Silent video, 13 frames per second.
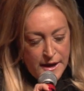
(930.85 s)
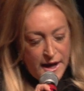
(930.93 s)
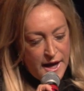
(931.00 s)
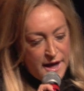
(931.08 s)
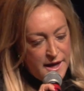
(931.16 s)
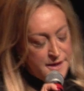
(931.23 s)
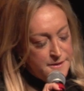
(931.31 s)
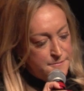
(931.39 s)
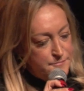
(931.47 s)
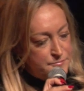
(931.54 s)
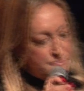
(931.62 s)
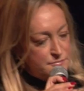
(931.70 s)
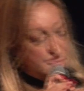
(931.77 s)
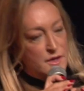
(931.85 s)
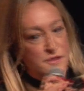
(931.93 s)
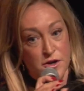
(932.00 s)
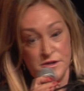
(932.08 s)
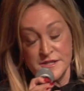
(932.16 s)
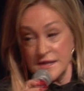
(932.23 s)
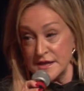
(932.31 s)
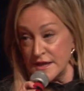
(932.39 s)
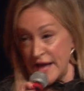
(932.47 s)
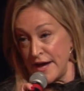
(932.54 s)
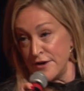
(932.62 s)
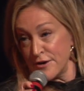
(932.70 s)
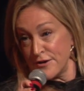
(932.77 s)
And there's a
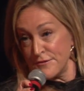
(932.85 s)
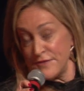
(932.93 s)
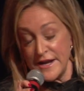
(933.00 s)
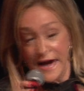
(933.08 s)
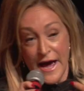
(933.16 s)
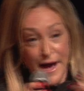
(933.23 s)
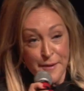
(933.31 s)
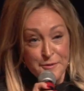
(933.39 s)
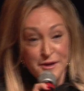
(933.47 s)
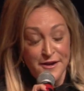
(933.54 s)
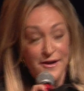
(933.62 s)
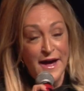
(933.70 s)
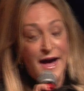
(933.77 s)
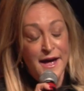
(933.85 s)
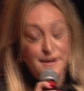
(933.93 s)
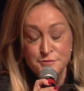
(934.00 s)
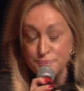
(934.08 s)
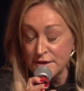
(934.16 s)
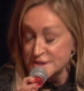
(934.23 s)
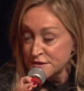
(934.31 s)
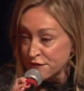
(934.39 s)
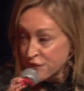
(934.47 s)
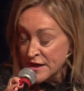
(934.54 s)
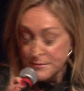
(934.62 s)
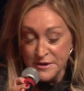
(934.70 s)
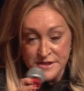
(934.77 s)
letter that Abigail Adams writes a
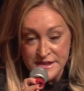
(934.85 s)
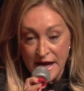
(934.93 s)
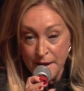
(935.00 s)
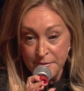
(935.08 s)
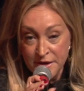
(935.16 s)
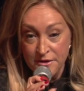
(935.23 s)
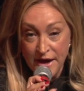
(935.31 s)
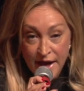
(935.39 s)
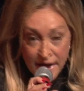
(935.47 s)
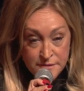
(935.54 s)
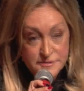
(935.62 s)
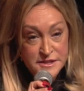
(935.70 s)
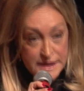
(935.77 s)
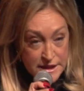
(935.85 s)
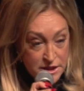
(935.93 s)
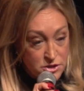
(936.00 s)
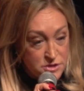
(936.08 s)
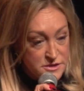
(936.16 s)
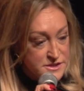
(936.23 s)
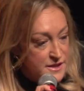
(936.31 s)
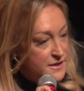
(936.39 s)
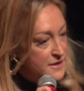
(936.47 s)
friend, because Abigail Adams hears